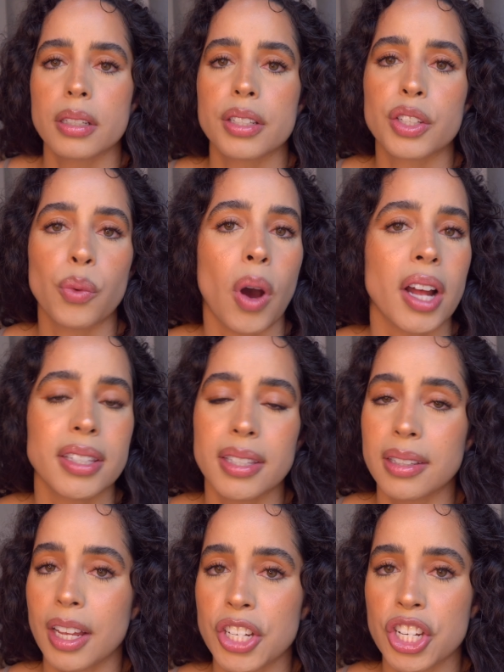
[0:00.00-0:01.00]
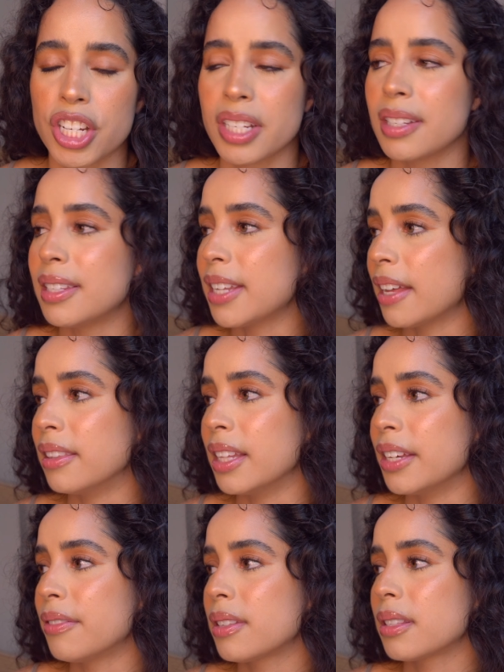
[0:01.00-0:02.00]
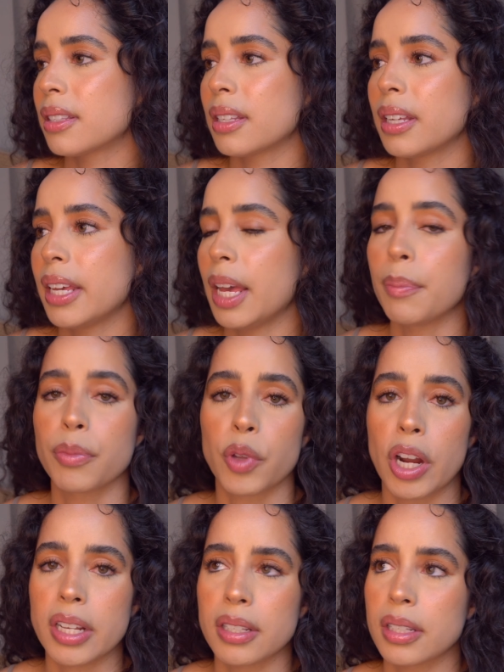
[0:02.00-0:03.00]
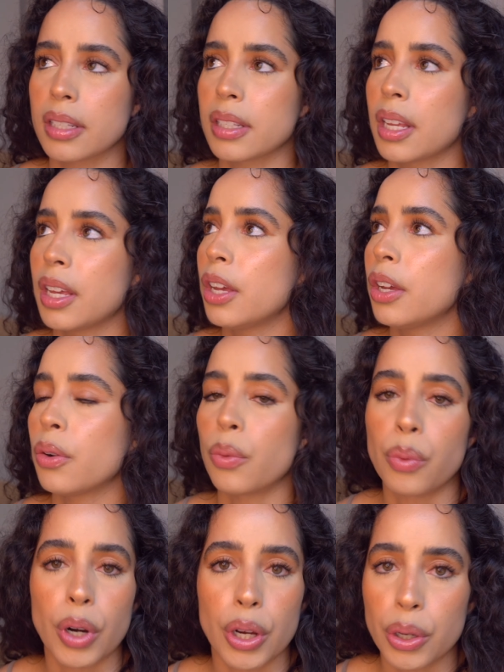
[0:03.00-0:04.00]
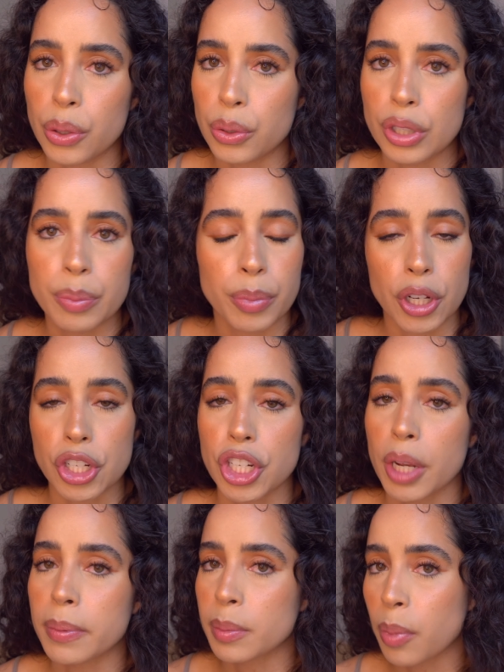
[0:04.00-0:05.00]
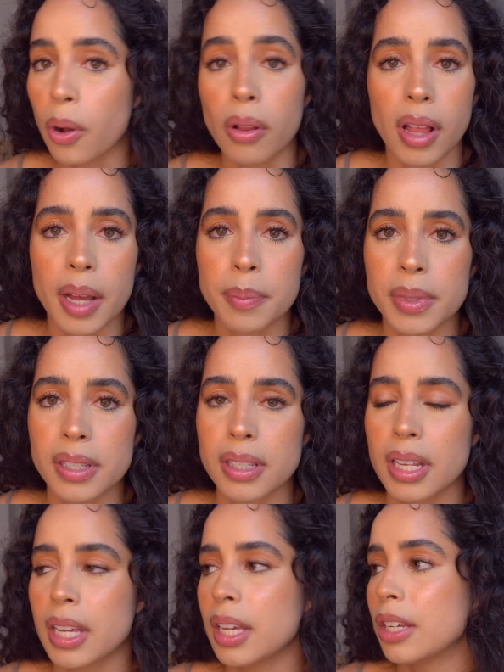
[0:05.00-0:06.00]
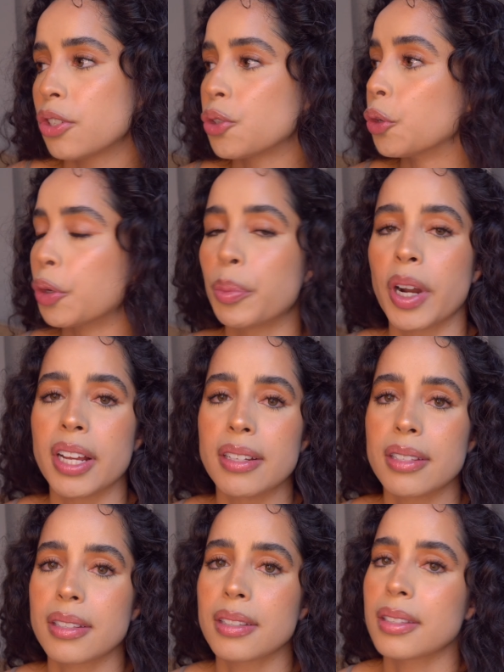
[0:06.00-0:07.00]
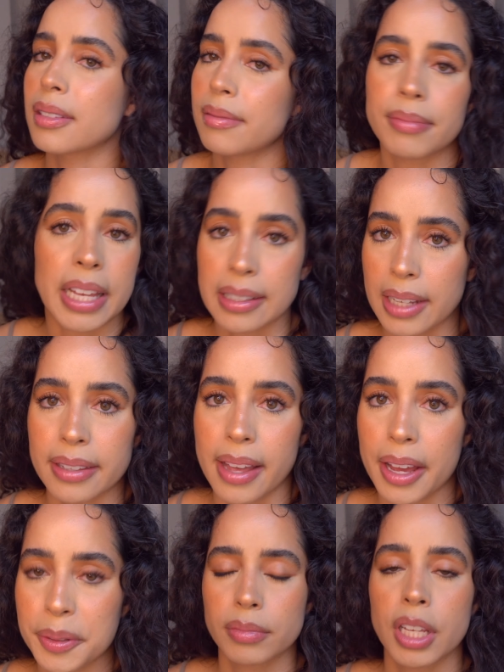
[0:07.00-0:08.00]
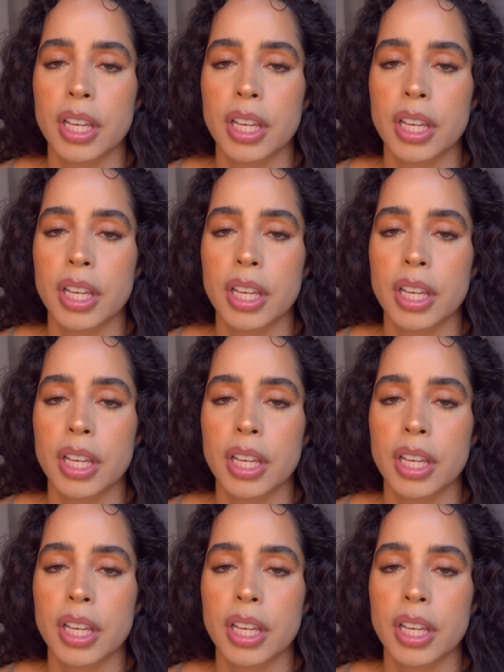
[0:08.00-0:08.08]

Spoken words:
Squats, lunges, deadlifts, hip thrusts, rows, push-ups, pull-ups, shoulder press, things like that.